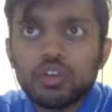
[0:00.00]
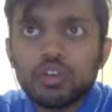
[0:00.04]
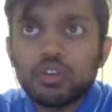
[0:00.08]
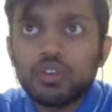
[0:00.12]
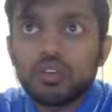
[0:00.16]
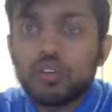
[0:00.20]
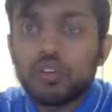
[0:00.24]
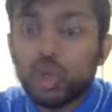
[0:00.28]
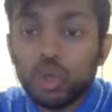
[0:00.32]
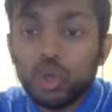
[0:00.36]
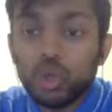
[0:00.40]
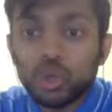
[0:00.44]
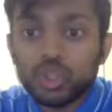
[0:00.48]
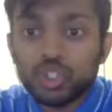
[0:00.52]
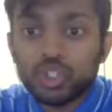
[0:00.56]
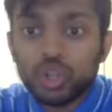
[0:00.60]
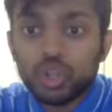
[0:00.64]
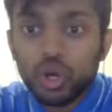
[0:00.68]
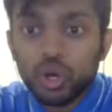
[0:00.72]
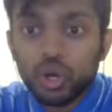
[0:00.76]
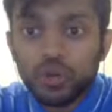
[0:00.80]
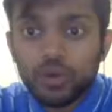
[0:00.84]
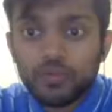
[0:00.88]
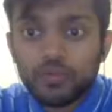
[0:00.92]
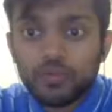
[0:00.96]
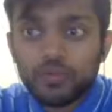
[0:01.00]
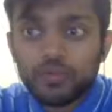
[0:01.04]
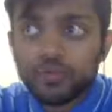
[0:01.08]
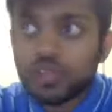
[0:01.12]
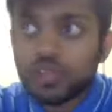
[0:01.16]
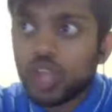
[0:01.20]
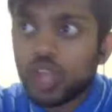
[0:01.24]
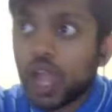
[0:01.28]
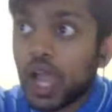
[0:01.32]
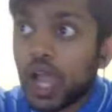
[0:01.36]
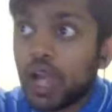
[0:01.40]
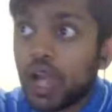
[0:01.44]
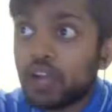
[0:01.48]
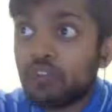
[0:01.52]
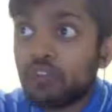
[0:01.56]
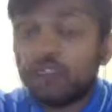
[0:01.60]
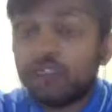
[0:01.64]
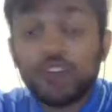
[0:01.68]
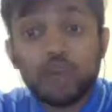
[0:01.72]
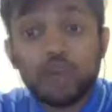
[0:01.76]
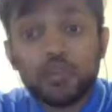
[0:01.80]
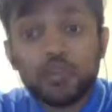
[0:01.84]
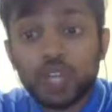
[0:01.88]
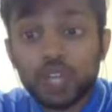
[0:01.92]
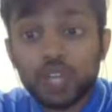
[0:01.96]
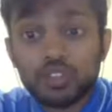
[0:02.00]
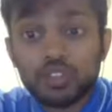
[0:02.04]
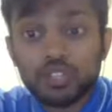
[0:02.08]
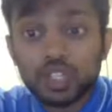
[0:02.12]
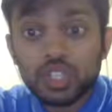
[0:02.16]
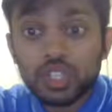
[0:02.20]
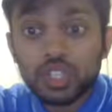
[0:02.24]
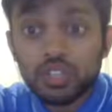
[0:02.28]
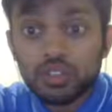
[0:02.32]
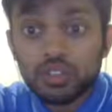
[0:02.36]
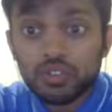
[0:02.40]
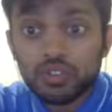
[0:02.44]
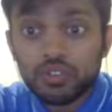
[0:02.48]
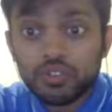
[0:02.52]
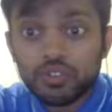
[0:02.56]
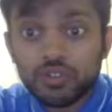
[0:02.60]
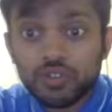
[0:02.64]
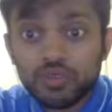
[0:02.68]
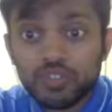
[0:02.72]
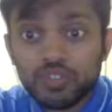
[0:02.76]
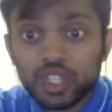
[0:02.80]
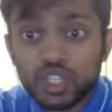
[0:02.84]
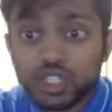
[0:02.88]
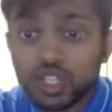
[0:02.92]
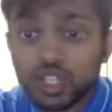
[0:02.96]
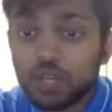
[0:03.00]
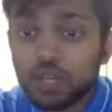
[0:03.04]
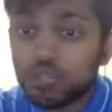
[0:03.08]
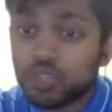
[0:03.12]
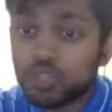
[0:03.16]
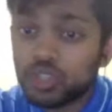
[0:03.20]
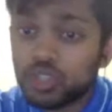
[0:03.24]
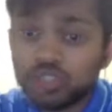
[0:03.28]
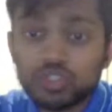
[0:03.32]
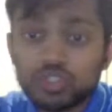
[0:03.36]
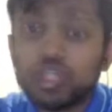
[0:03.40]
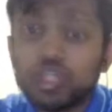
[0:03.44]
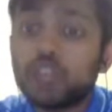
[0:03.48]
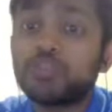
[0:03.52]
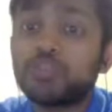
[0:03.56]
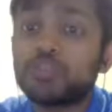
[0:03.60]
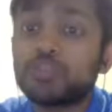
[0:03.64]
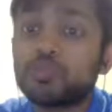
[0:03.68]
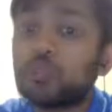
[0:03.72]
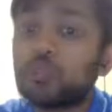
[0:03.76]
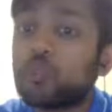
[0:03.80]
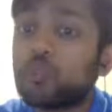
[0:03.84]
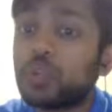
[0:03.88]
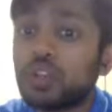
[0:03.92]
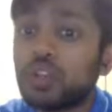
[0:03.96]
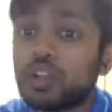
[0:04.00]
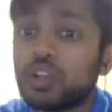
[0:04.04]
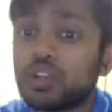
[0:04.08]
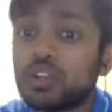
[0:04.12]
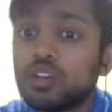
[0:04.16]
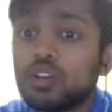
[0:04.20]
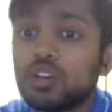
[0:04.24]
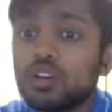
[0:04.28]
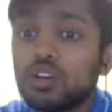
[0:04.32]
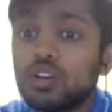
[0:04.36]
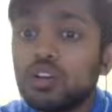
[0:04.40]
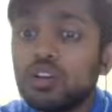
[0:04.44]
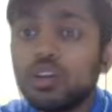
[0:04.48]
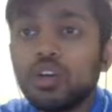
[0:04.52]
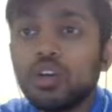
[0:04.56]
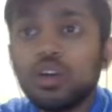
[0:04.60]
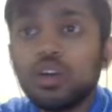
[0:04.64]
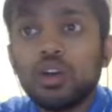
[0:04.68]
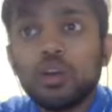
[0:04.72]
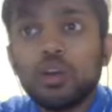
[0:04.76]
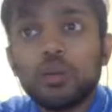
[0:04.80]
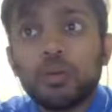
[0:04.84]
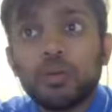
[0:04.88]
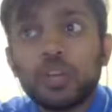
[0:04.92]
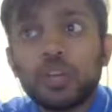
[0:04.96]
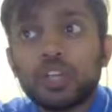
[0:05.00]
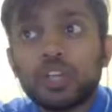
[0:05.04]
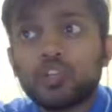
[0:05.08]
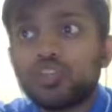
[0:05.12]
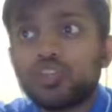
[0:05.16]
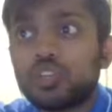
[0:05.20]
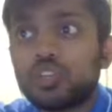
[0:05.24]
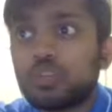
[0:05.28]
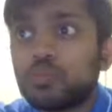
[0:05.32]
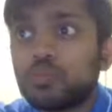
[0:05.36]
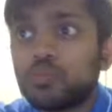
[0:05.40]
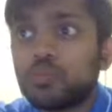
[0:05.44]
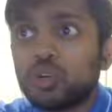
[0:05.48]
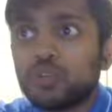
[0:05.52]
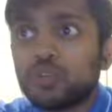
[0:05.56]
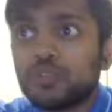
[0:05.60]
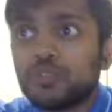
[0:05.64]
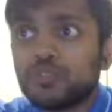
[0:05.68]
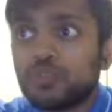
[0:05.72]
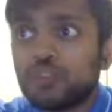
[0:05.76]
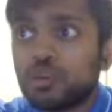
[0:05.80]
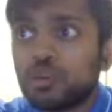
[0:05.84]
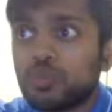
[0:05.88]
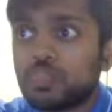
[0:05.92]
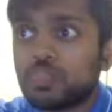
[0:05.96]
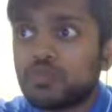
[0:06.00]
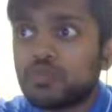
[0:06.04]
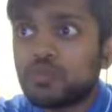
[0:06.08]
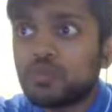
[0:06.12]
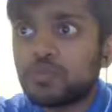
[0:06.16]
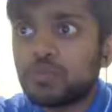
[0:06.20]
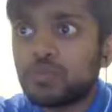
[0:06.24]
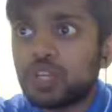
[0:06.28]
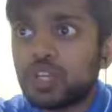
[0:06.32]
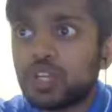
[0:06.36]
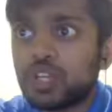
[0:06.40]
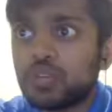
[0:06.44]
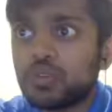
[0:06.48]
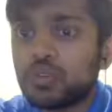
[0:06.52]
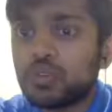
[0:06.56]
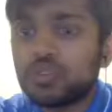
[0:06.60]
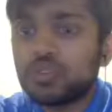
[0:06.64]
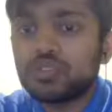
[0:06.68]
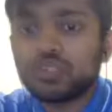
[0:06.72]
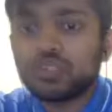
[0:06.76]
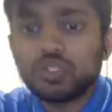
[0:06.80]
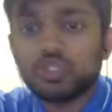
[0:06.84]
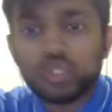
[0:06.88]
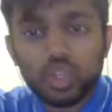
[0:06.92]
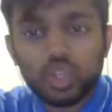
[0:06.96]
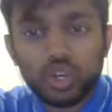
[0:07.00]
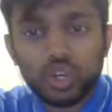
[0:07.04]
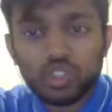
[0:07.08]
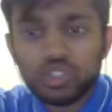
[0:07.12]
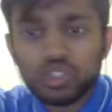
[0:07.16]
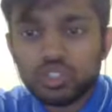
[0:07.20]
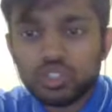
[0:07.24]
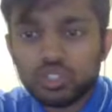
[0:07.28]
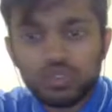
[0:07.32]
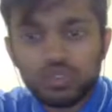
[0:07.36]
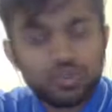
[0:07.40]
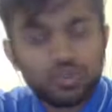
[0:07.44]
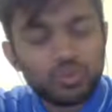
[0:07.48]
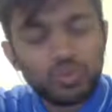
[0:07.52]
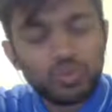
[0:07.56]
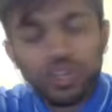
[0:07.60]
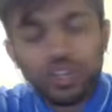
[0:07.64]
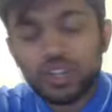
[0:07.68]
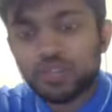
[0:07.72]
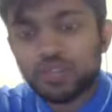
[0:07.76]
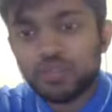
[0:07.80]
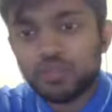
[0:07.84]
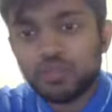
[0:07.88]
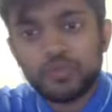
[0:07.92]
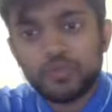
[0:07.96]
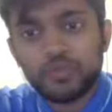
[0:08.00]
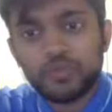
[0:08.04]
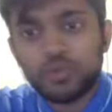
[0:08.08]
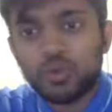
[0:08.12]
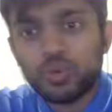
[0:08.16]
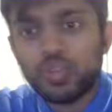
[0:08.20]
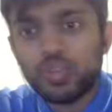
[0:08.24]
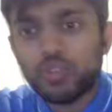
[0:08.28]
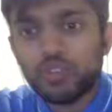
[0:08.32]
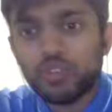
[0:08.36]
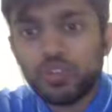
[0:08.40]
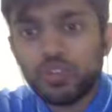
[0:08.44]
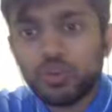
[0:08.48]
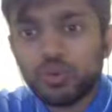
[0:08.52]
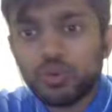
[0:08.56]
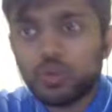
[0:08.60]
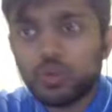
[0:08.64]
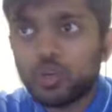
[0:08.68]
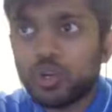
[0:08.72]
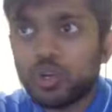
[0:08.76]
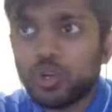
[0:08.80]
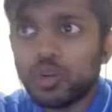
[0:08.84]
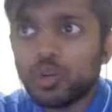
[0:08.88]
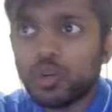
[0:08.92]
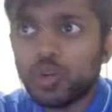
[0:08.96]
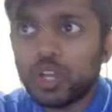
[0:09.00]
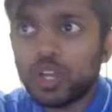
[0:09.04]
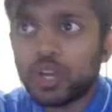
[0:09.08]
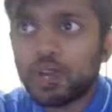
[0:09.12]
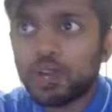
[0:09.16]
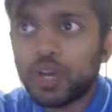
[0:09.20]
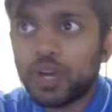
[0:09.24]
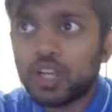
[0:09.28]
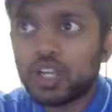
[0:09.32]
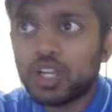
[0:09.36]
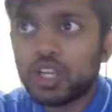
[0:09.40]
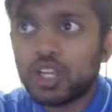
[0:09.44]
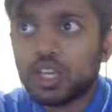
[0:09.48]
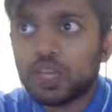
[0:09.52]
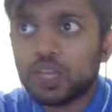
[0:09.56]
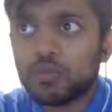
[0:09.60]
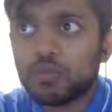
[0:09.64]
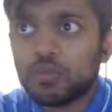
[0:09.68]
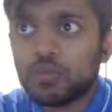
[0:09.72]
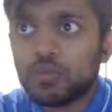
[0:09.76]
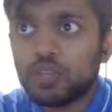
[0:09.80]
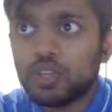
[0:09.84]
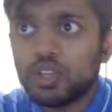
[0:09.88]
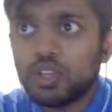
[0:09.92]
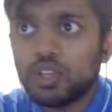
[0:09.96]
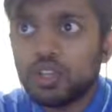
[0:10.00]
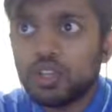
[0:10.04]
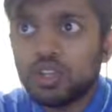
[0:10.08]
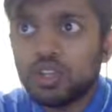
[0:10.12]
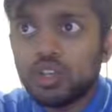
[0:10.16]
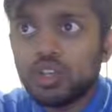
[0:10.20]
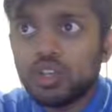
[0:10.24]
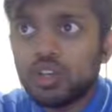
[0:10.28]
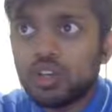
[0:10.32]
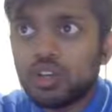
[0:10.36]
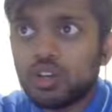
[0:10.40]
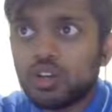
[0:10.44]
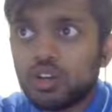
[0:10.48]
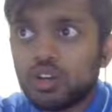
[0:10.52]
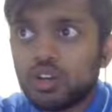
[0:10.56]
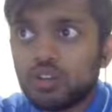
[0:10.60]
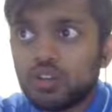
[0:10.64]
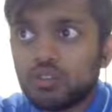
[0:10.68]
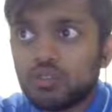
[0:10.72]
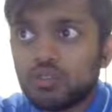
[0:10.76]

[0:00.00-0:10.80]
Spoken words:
Luke Shaw, and Fabianski from West Ham because he was brilliant. My three poor performance from today was Johnson, who had a very bad game. Uh,